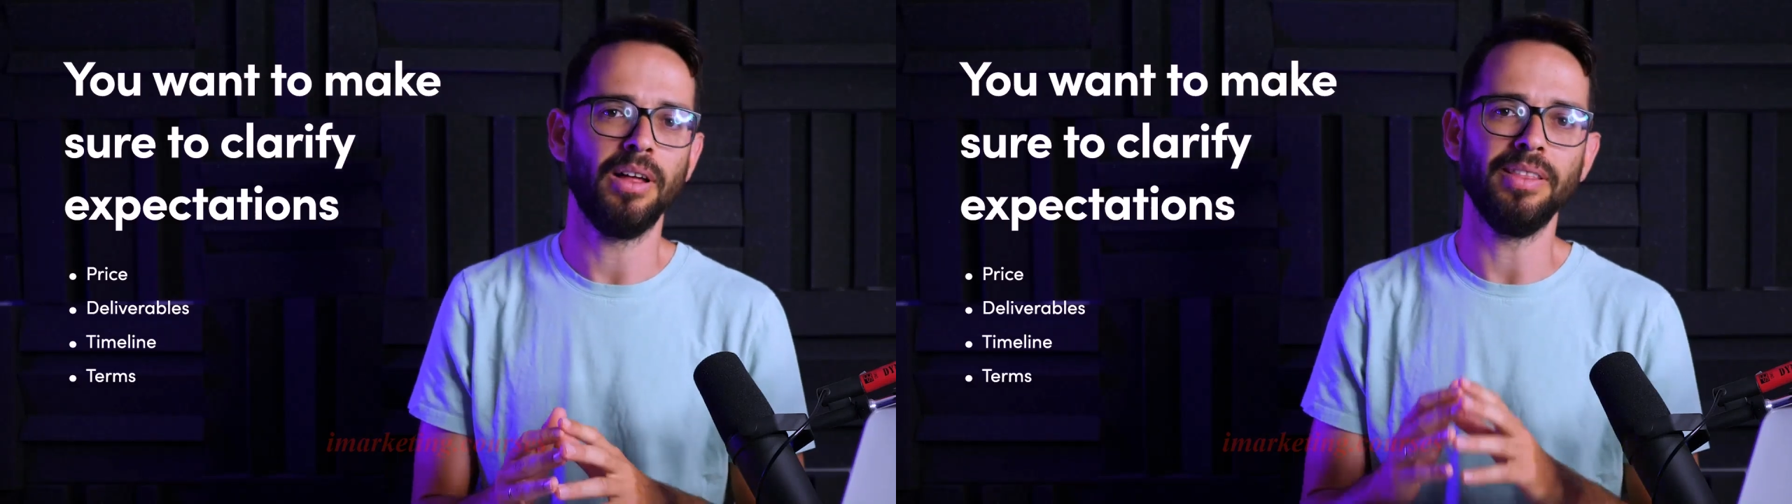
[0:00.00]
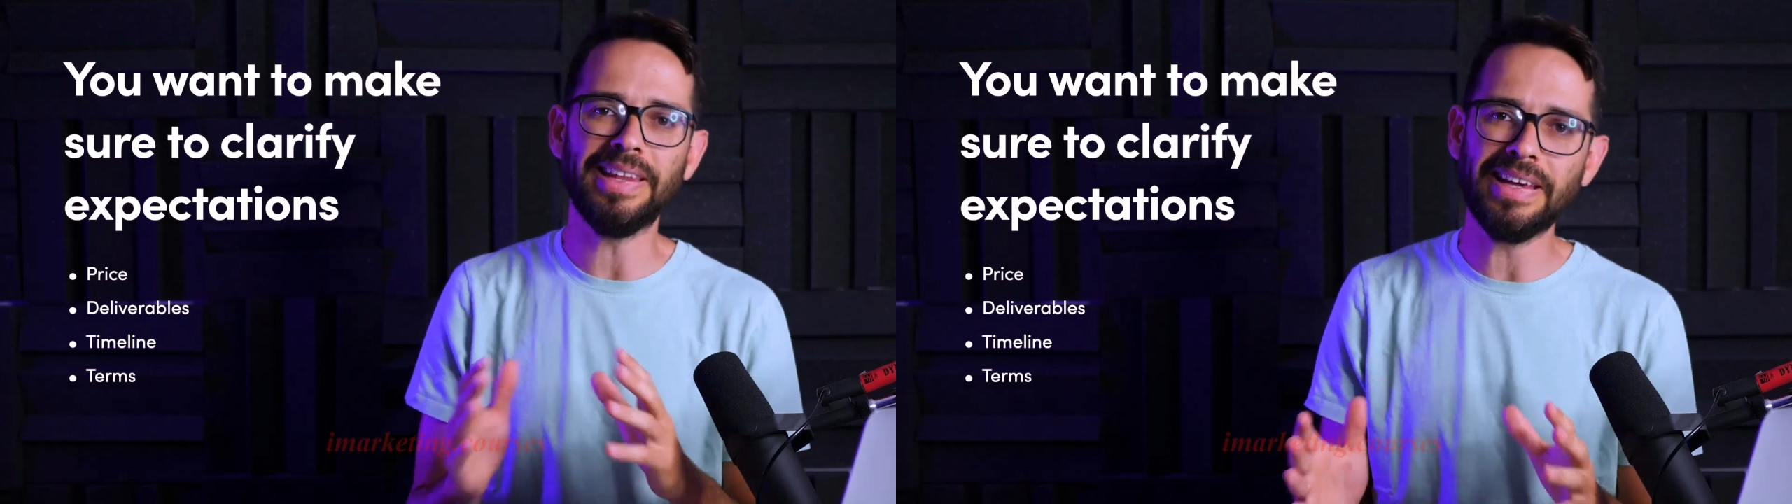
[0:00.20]

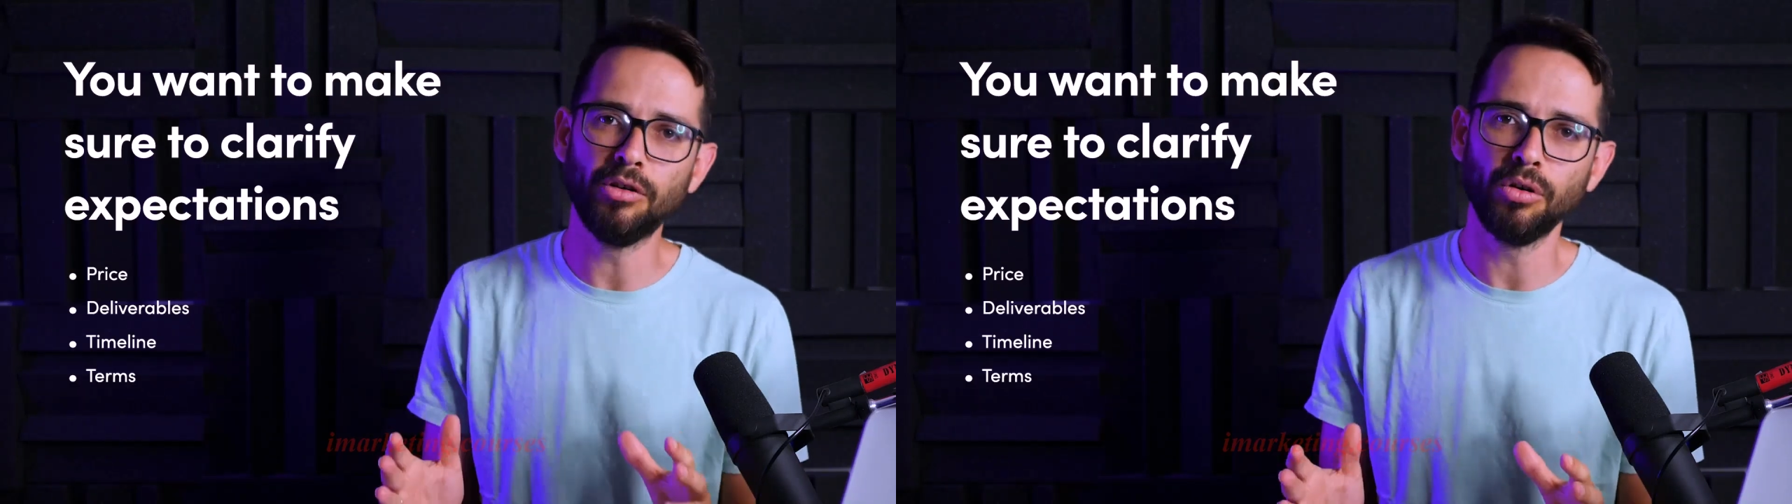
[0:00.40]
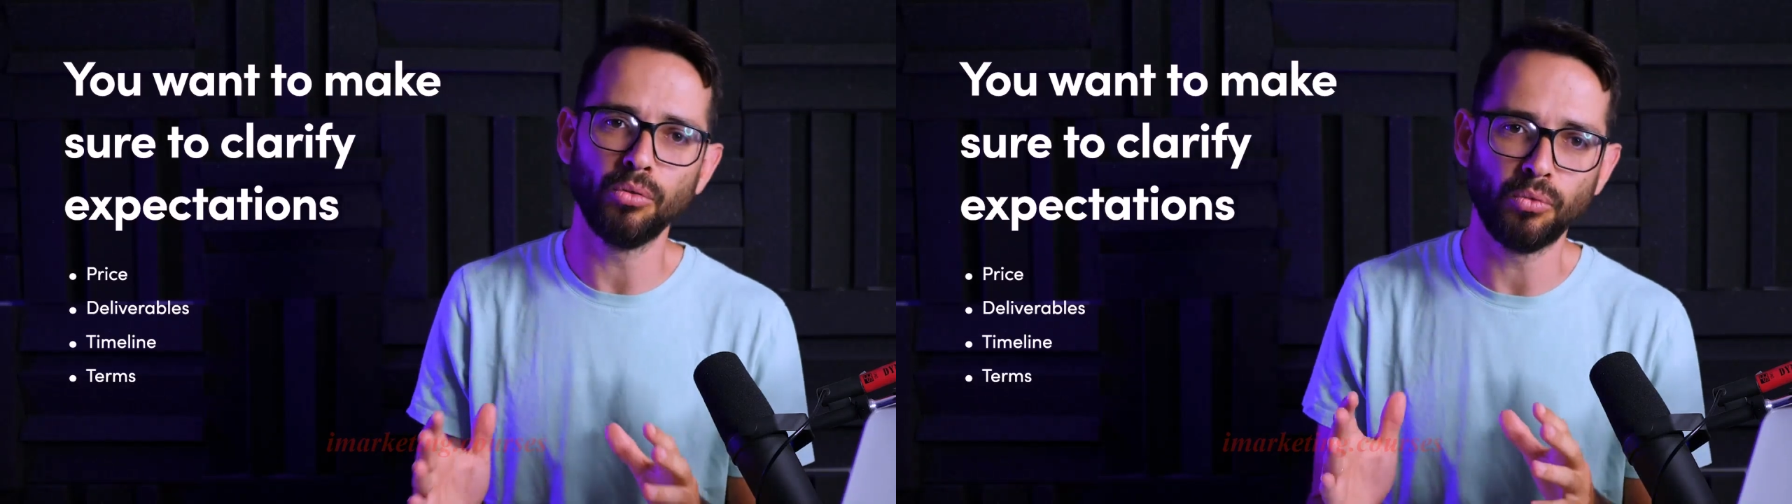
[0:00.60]

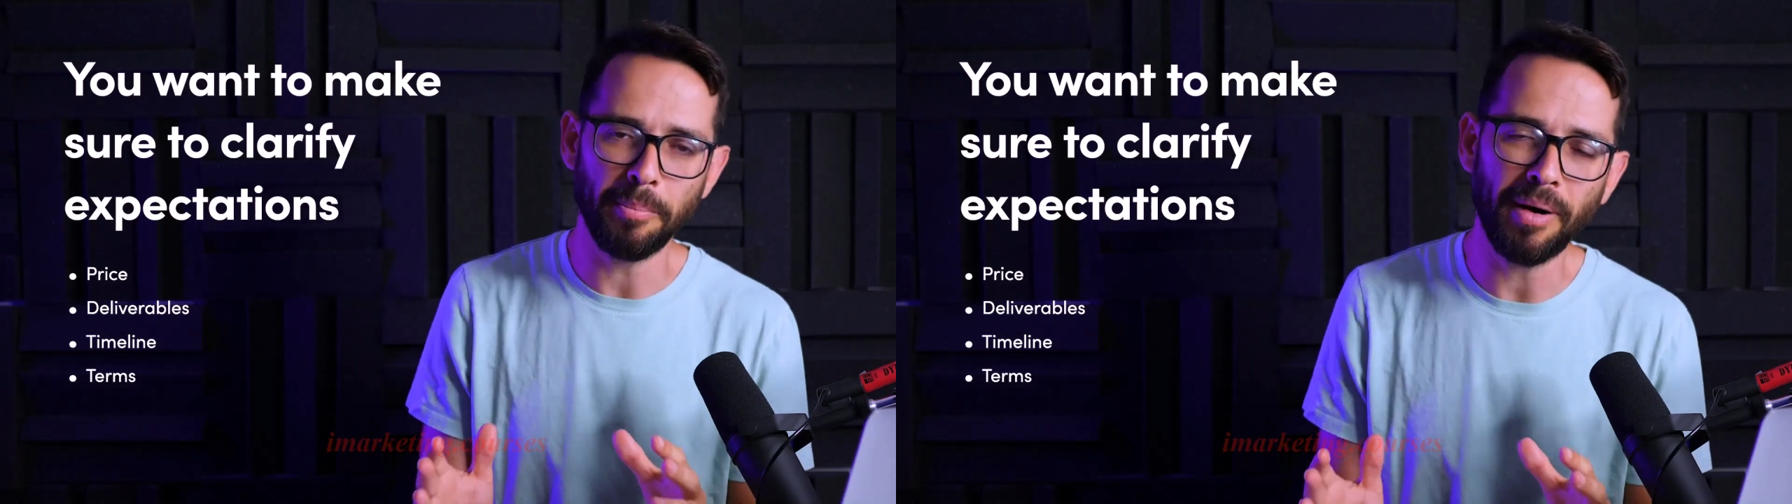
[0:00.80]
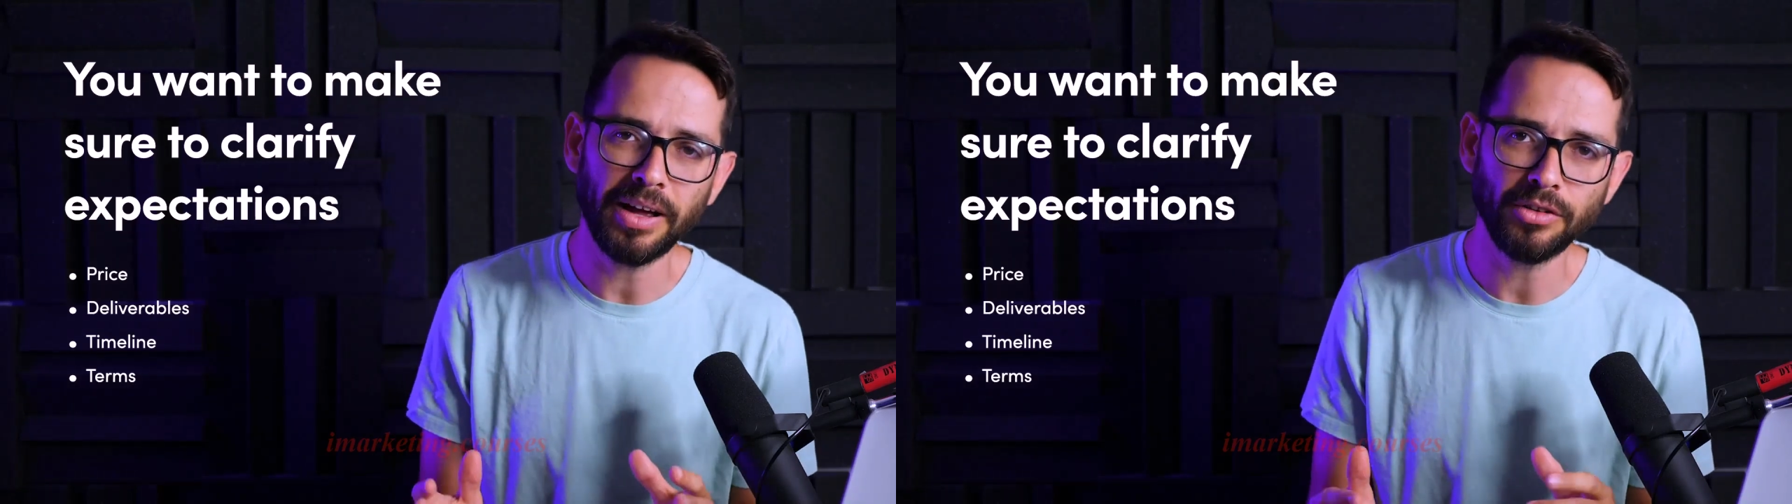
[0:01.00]
legal
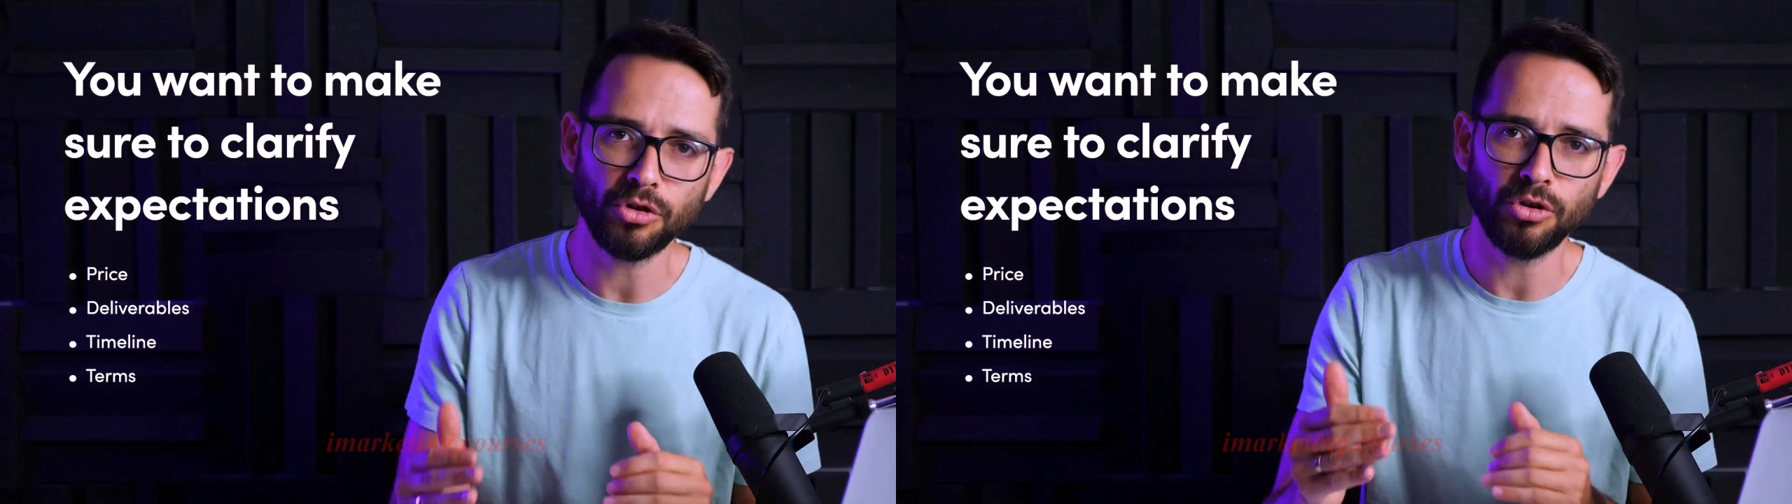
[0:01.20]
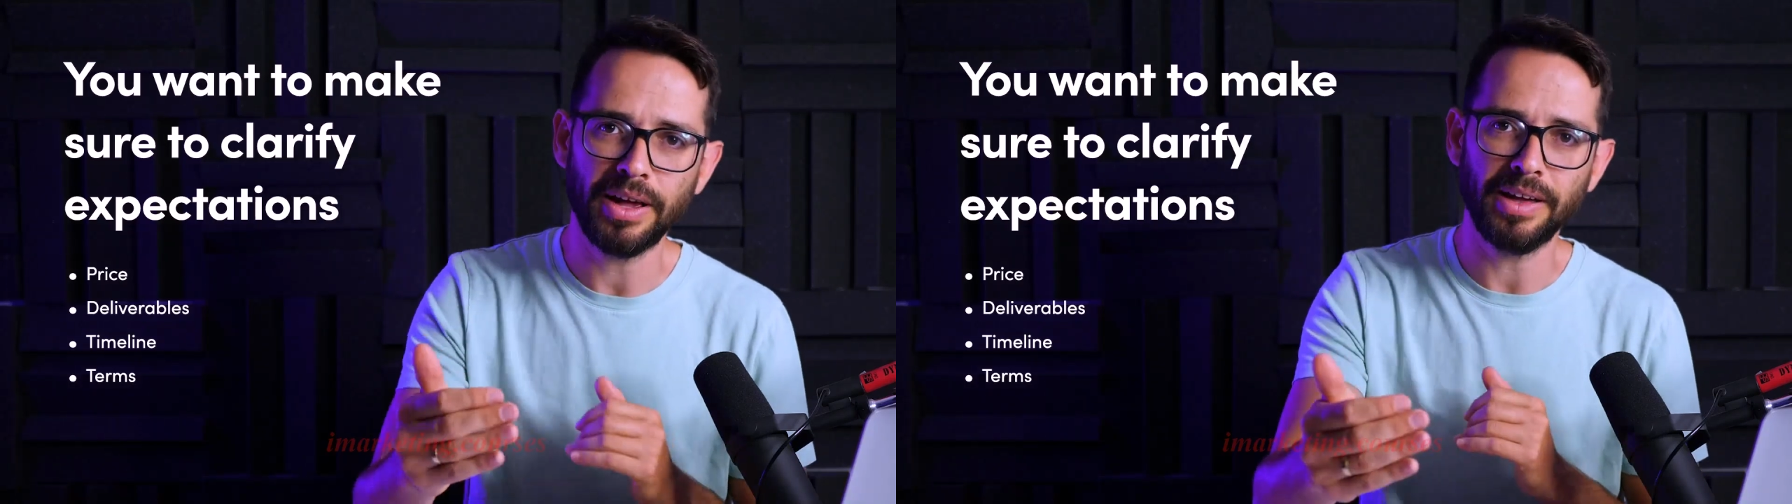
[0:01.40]

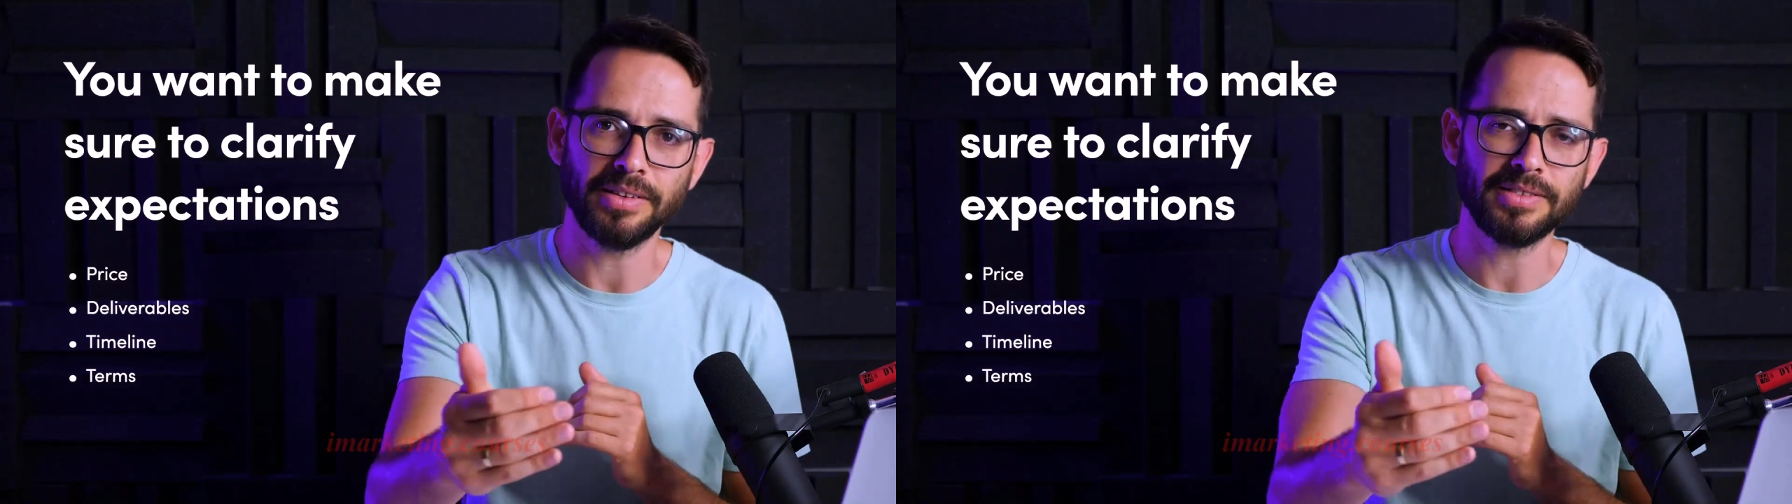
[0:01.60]
reminder and a